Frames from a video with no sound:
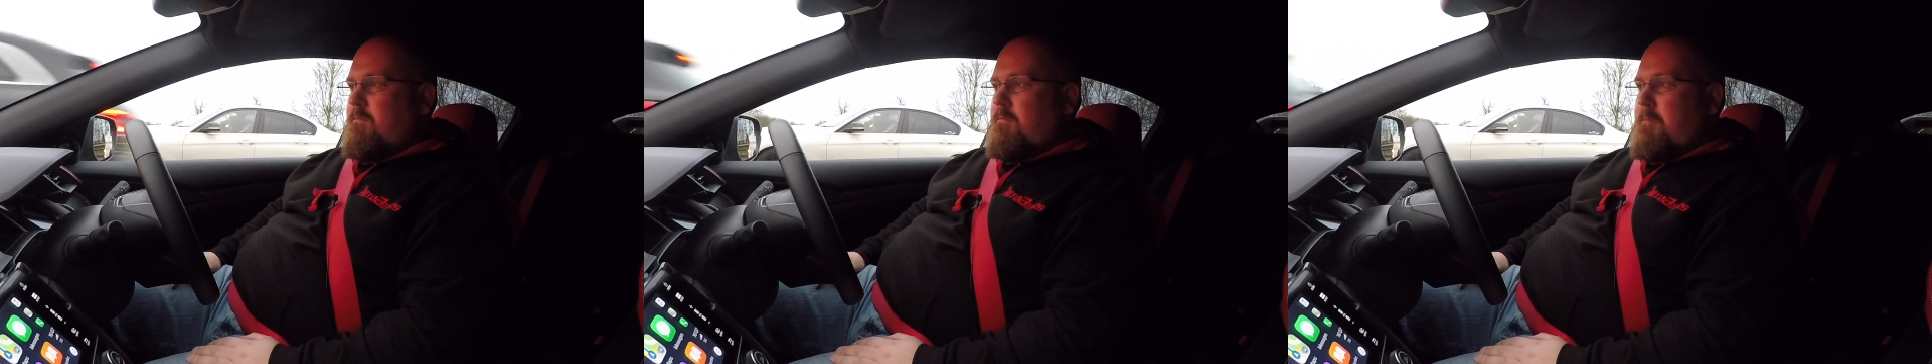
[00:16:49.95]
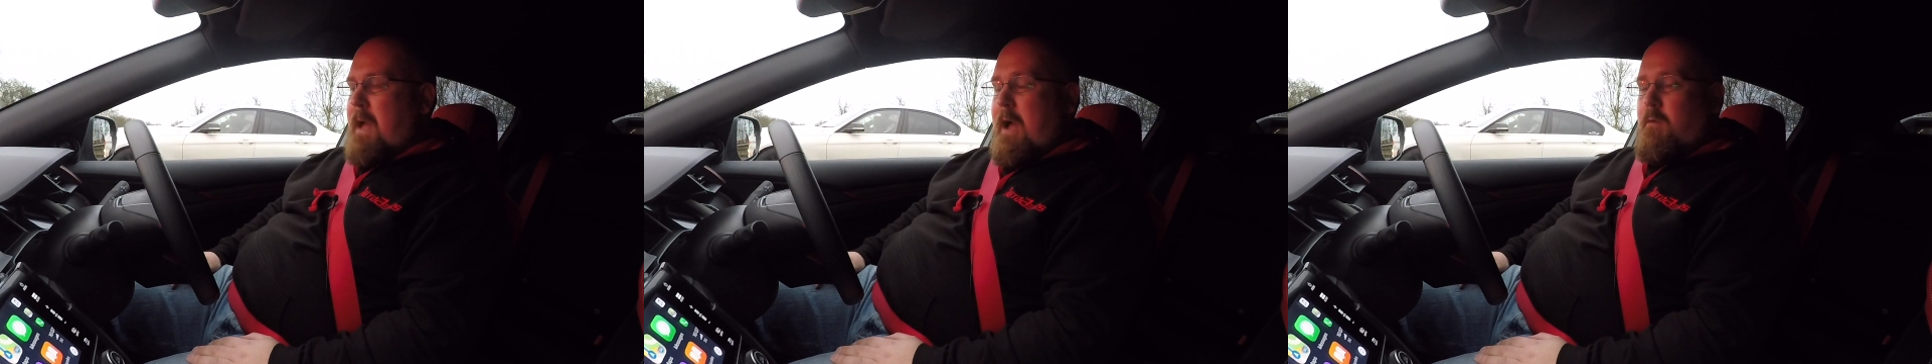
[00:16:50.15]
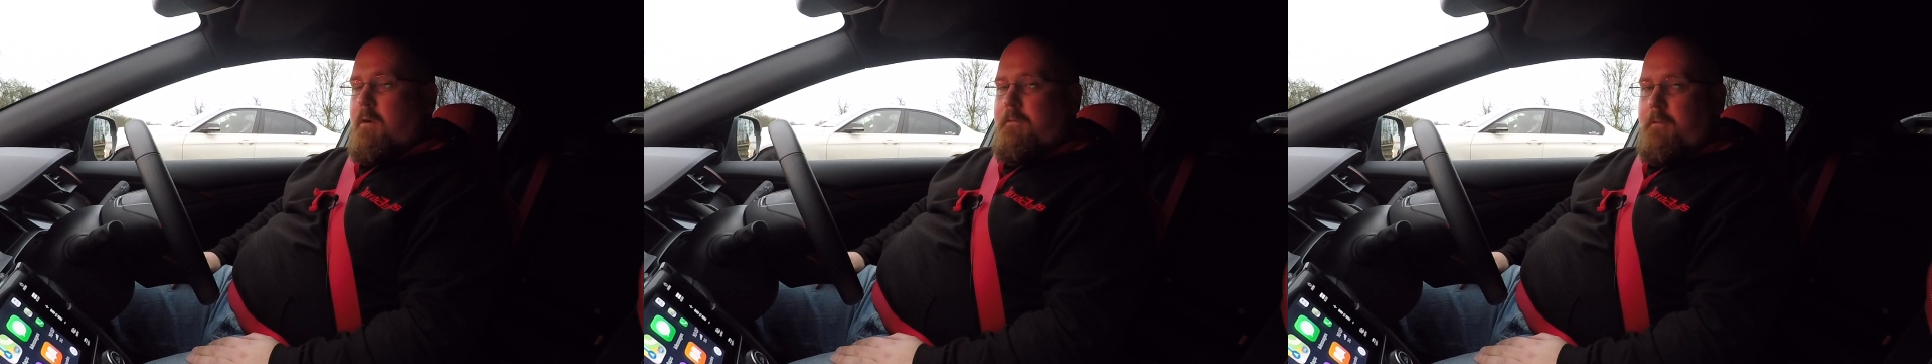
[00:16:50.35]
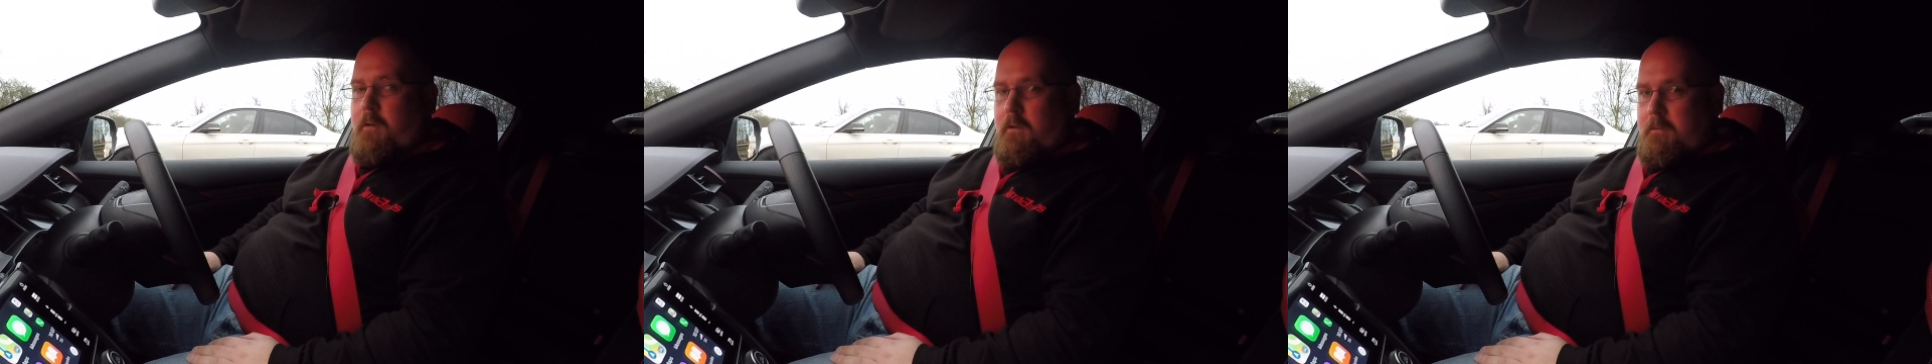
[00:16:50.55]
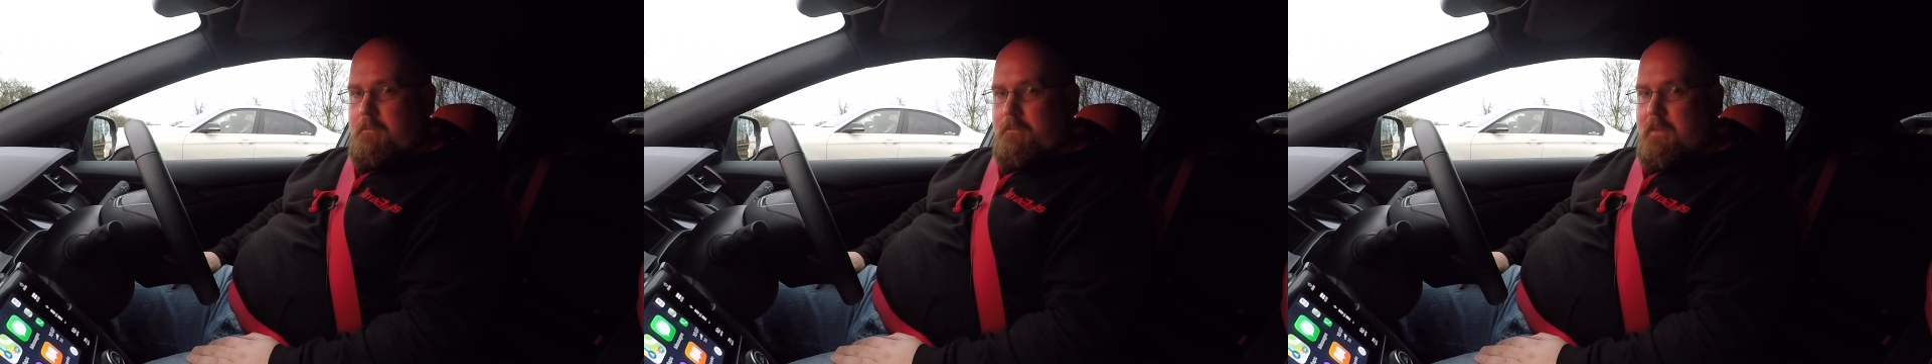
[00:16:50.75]

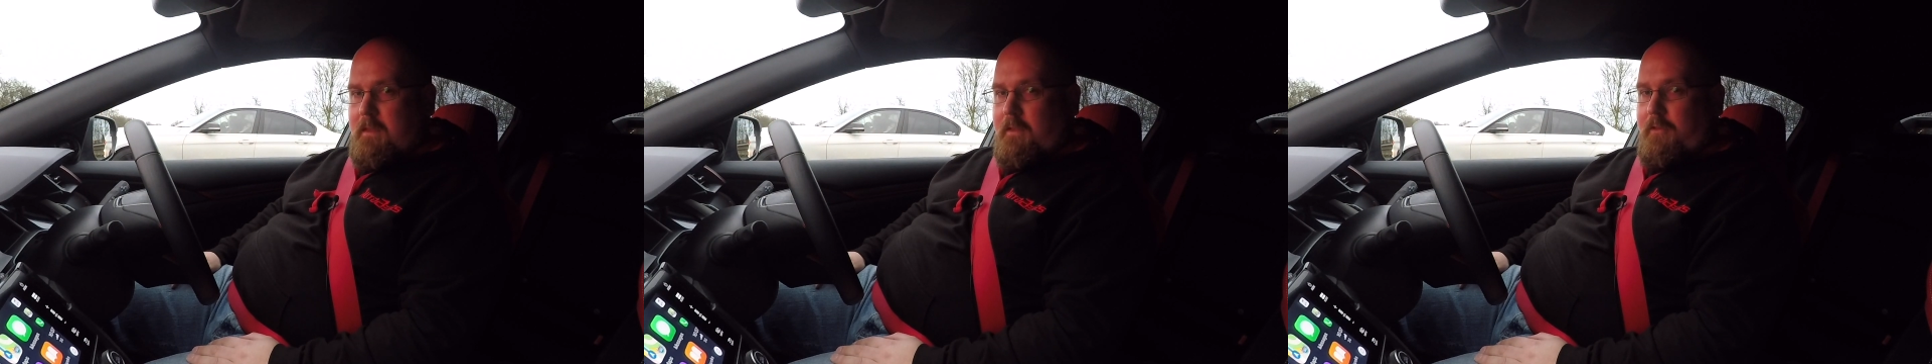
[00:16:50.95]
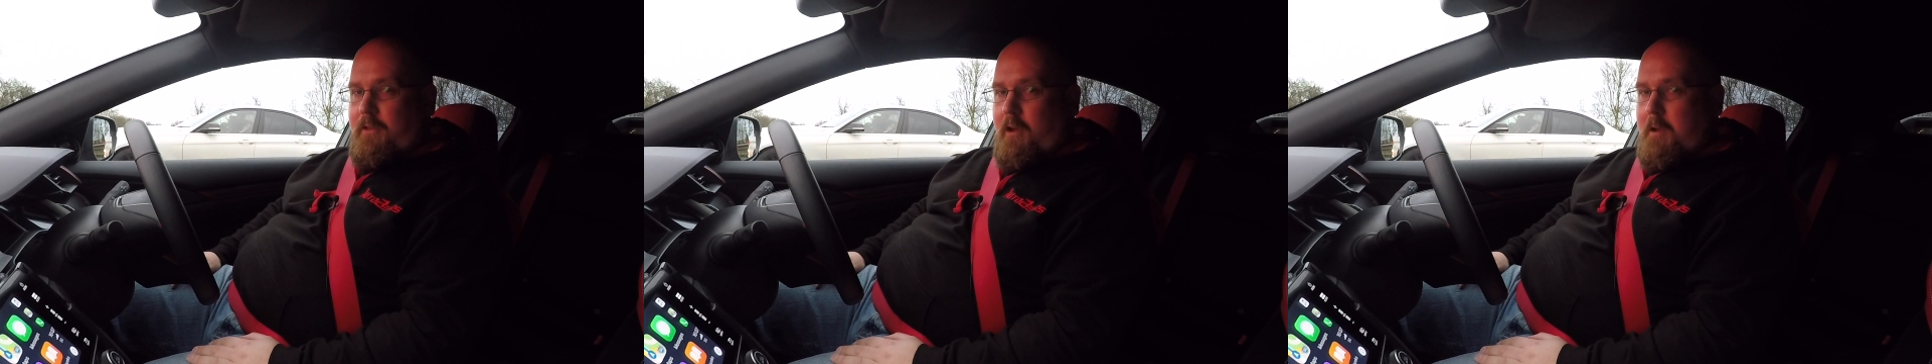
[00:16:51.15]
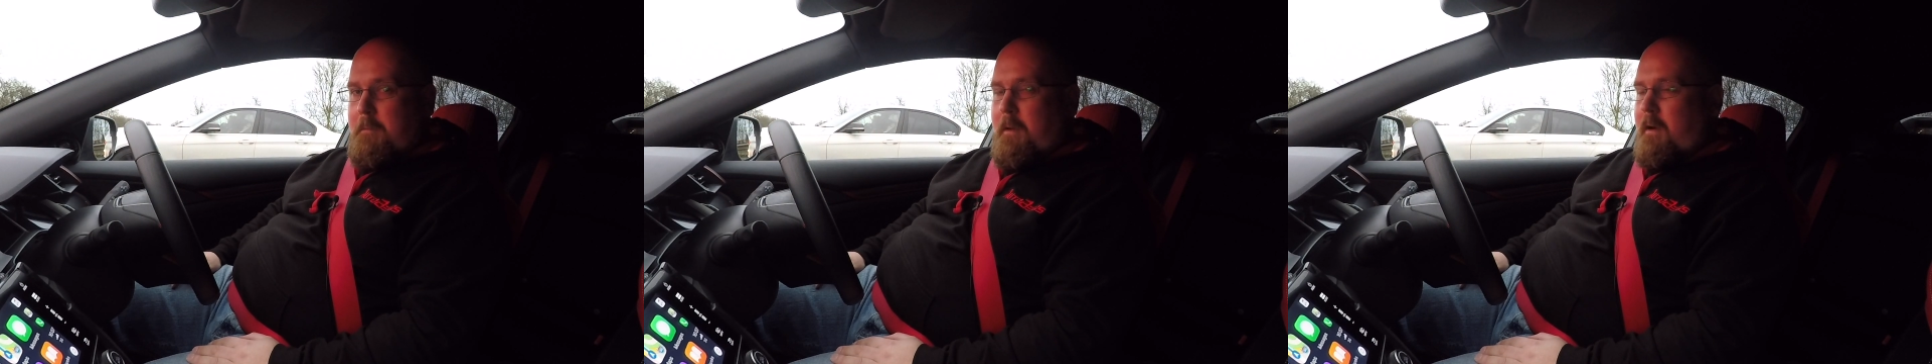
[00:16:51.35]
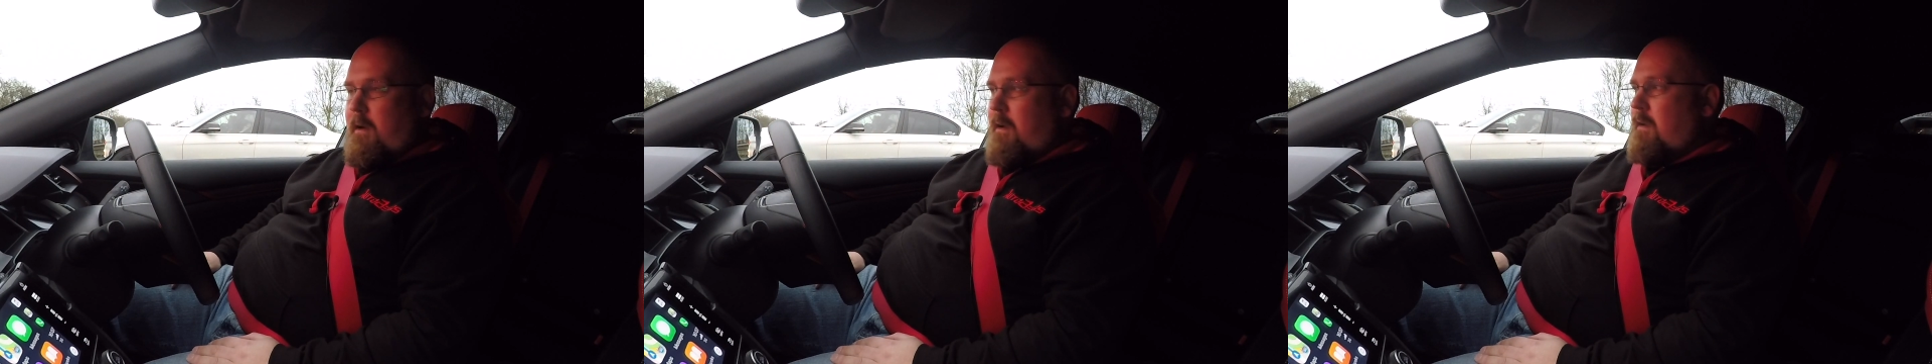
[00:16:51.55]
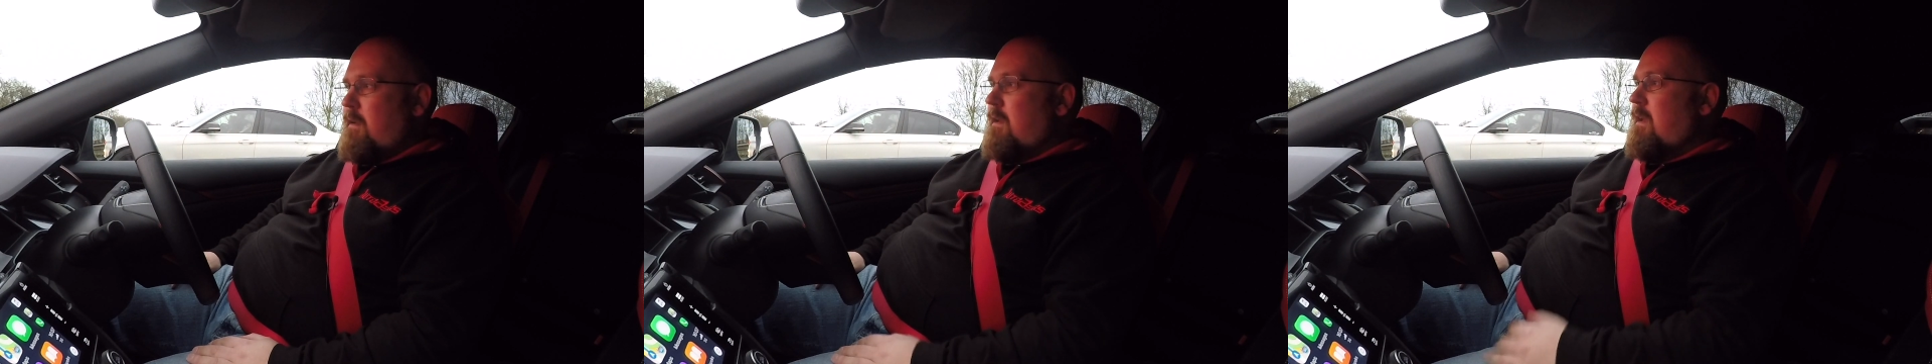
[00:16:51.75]
powerful than the Type R,